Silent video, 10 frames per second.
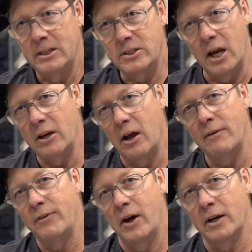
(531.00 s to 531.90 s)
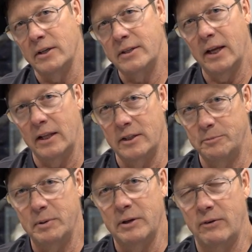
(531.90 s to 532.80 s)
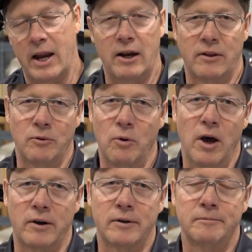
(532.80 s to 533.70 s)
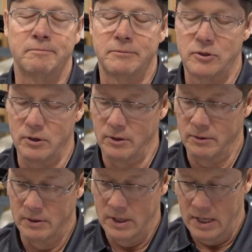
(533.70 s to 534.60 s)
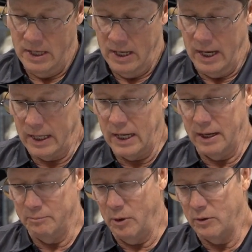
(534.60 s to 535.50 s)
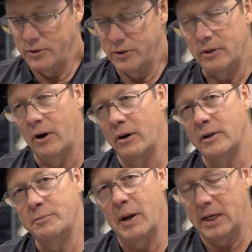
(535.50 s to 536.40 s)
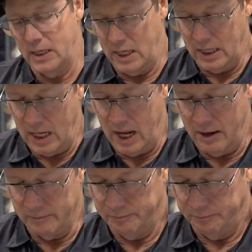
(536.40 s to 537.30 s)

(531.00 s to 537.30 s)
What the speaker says: signed off on until it's been ran on the water. So again, boats are inspected in and out.